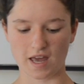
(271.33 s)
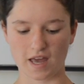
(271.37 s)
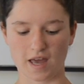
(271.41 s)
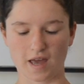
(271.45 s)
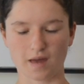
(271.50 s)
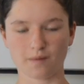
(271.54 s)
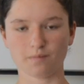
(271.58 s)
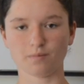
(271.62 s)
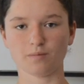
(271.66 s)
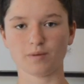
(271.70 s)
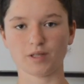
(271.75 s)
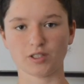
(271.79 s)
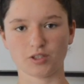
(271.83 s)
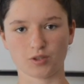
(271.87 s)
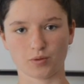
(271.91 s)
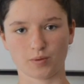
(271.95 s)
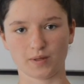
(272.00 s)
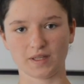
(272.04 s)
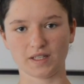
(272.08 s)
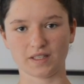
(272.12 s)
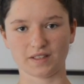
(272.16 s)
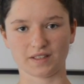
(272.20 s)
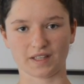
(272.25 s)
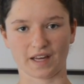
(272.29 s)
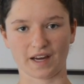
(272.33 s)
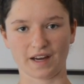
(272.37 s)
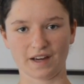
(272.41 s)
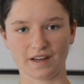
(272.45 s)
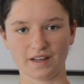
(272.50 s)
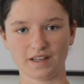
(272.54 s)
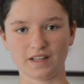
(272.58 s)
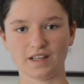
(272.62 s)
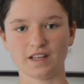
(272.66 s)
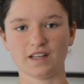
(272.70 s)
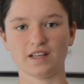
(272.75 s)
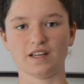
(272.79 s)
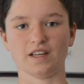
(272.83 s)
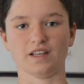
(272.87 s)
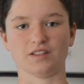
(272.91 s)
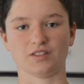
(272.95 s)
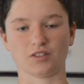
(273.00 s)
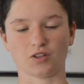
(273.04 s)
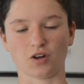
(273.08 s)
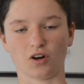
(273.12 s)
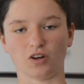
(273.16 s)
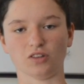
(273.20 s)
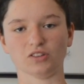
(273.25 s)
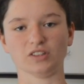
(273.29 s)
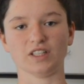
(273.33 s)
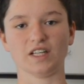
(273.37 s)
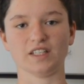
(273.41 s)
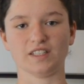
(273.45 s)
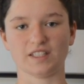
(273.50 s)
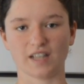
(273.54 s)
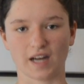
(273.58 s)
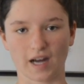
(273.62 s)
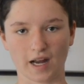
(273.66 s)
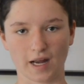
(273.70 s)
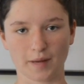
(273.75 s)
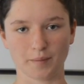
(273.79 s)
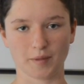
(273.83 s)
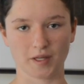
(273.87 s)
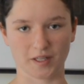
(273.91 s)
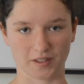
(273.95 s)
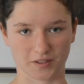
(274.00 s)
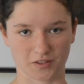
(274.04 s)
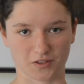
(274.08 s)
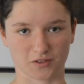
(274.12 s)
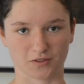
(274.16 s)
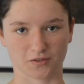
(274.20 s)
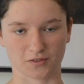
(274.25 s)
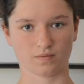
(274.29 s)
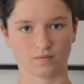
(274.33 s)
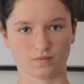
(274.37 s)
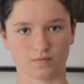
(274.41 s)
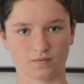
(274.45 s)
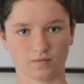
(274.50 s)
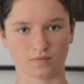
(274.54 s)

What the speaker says: In between that is called a time interval.